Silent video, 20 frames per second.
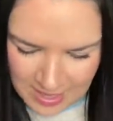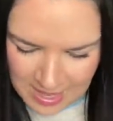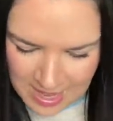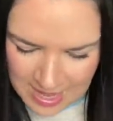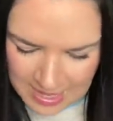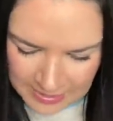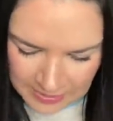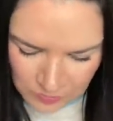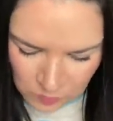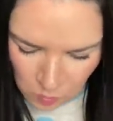and
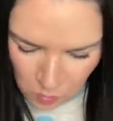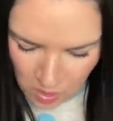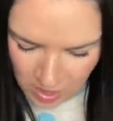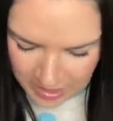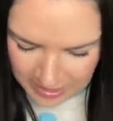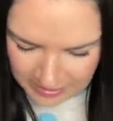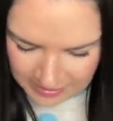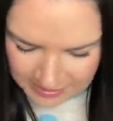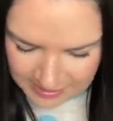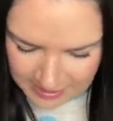it's
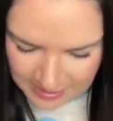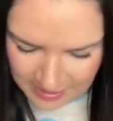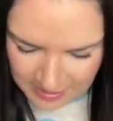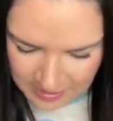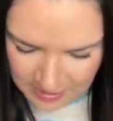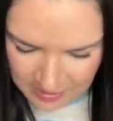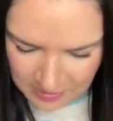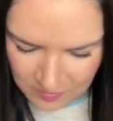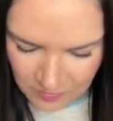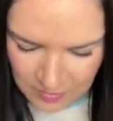white
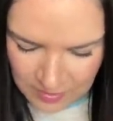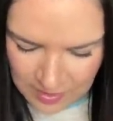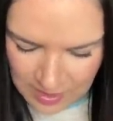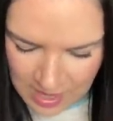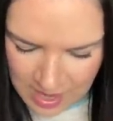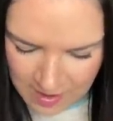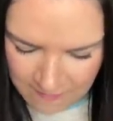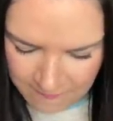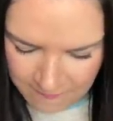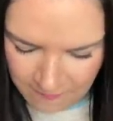with
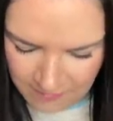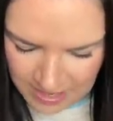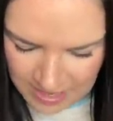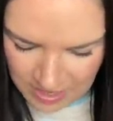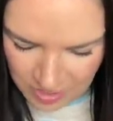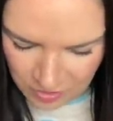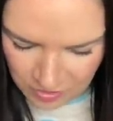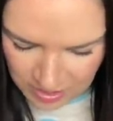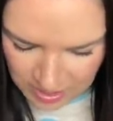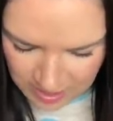love written
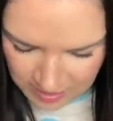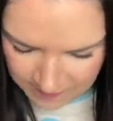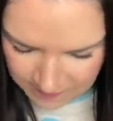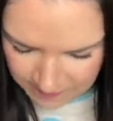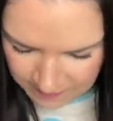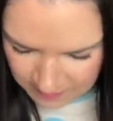on it.